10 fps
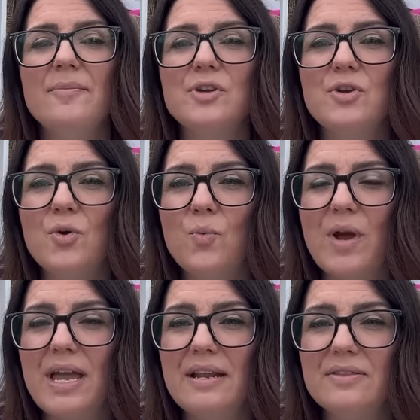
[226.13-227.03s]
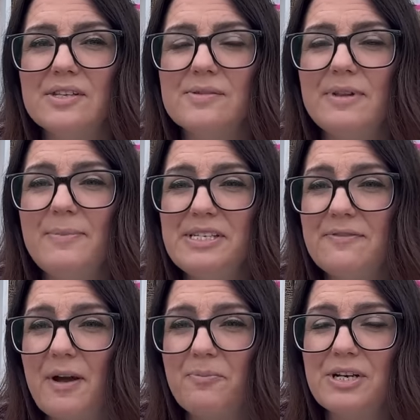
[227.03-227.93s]
You can win, there's some Liberty
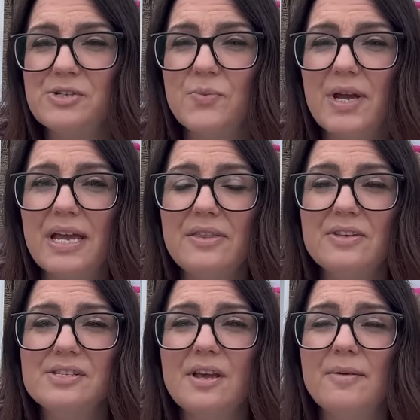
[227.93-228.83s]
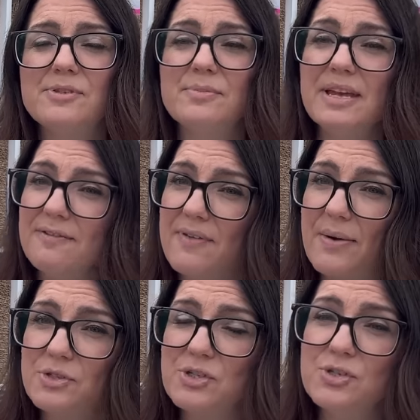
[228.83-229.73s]
fabric to win, there's some gift
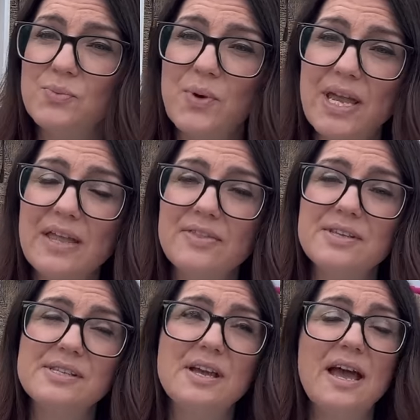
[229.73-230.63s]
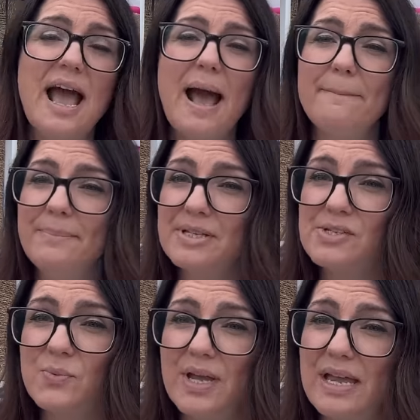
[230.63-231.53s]
vouchers to win, there's a hamper
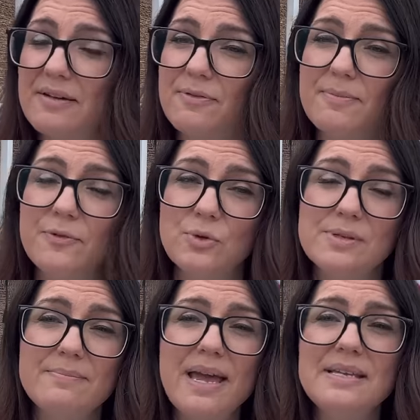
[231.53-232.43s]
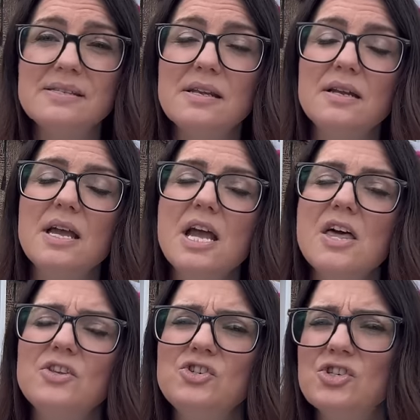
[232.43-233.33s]
to win from Fortnum and Masons.
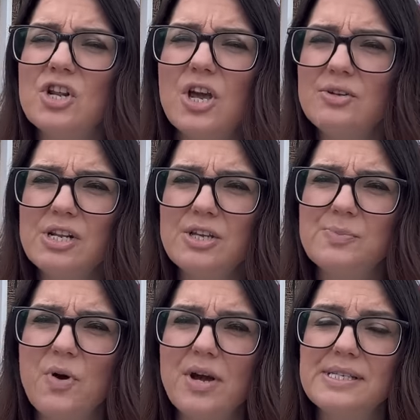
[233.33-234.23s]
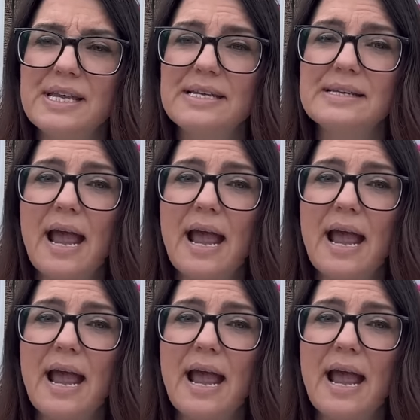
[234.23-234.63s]
There's just loads and loads of prizes.